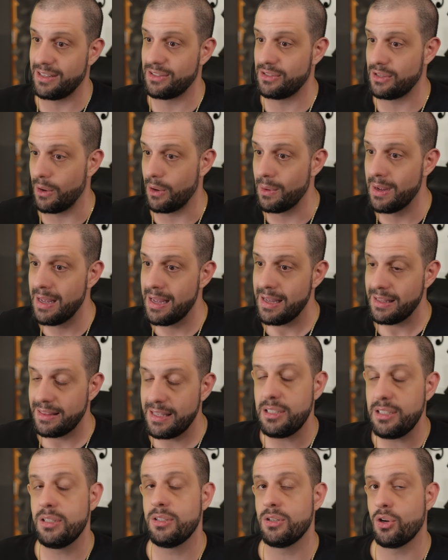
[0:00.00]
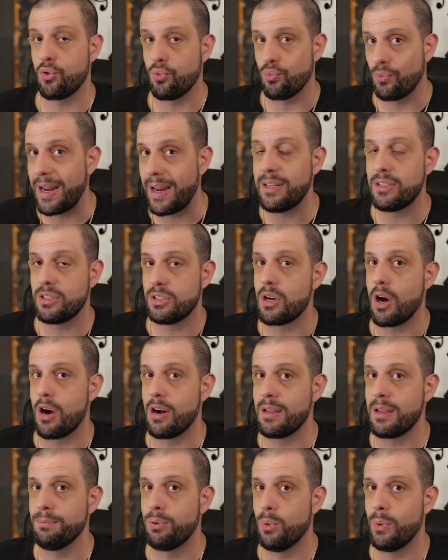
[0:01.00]
So this is a great
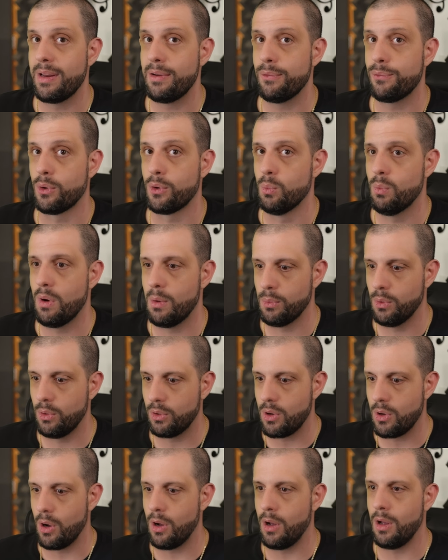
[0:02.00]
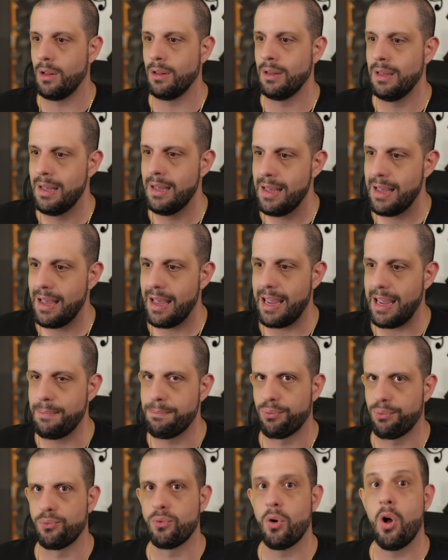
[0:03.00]
starting point for what we'll call a
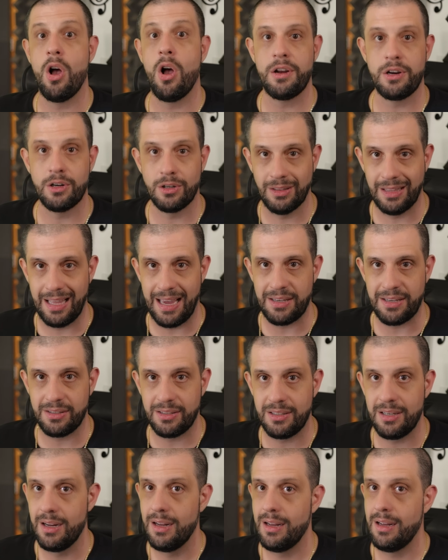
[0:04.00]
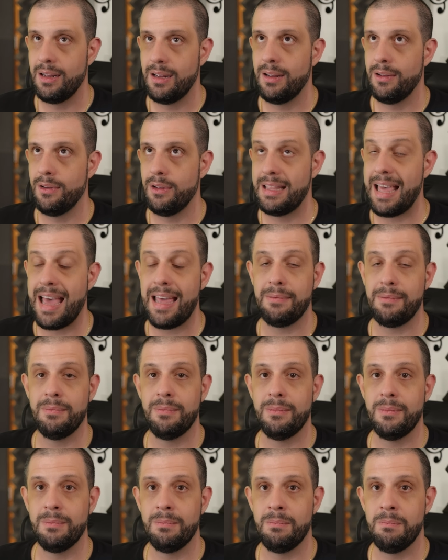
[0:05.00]
broader list that
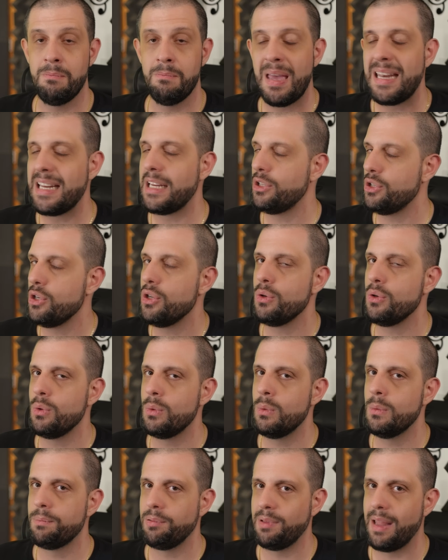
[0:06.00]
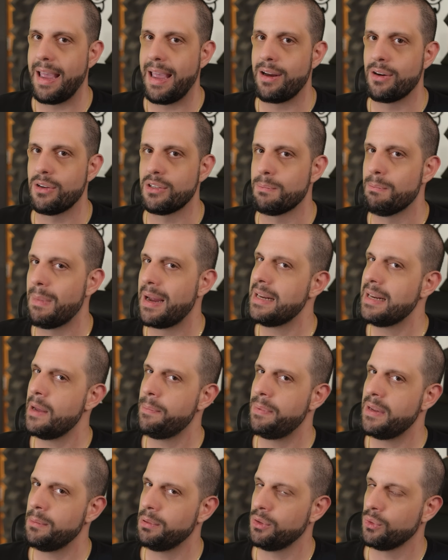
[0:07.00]
many new players might not
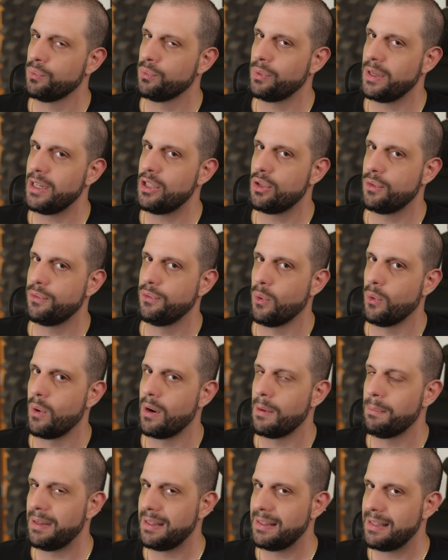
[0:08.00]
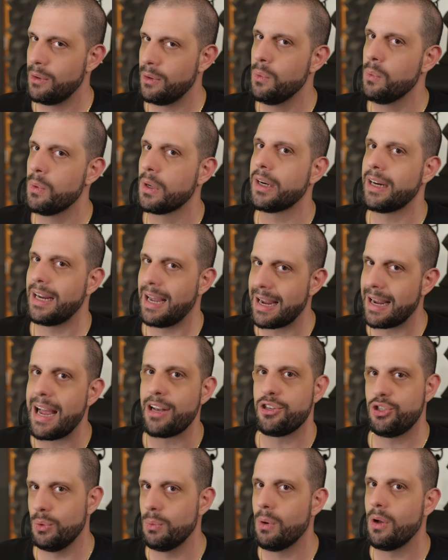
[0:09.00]
be able to reach for, but don't worry, I
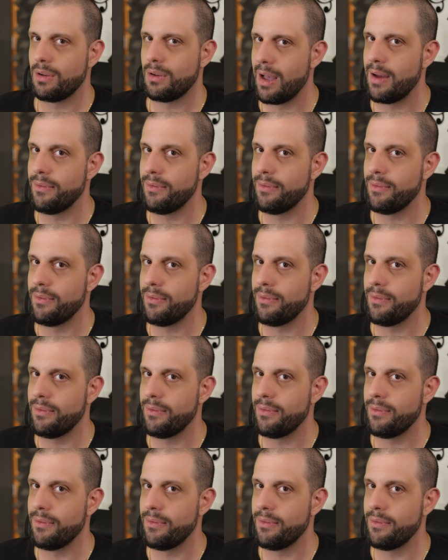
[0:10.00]
got you all covered